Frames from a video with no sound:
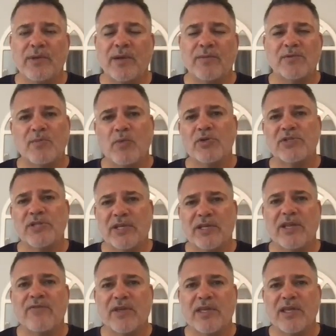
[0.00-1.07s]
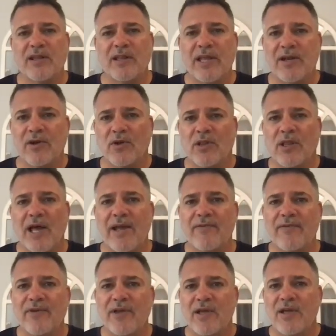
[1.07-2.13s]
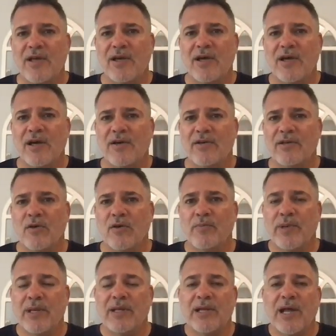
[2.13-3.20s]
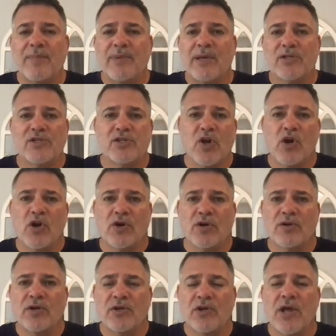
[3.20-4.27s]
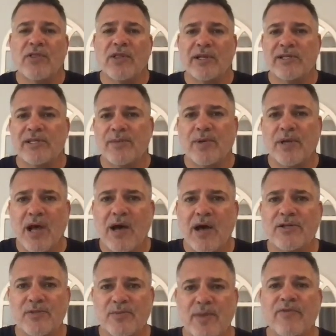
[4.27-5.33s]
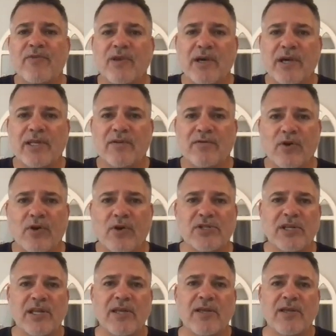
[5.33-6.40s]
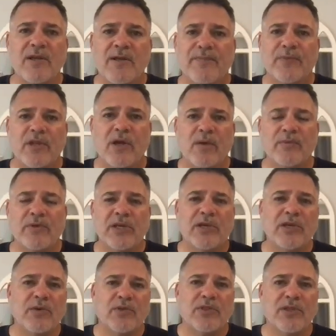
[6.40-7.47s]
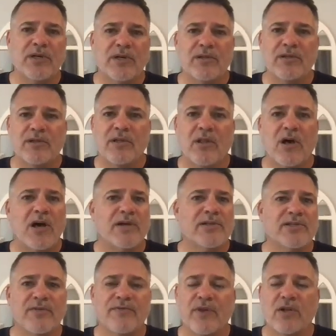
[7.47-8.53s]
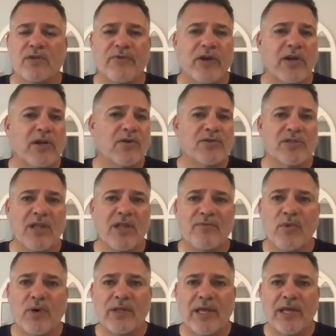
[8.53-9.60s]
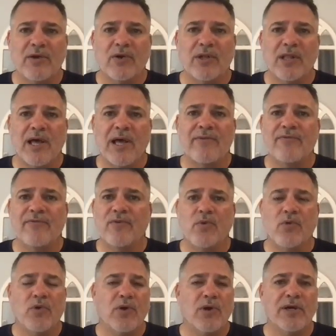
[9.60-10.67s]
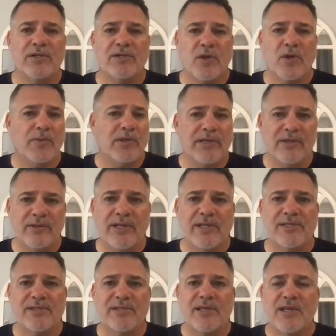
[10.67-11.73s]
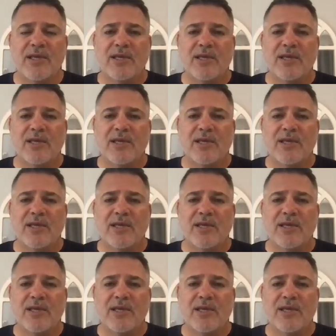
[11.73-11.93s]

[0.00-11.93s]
becomes more significant later in life. Not being a starter on your athletic team in college may feel like adversity. Dealing with the loss of a very close loved one later in life or a terminal illness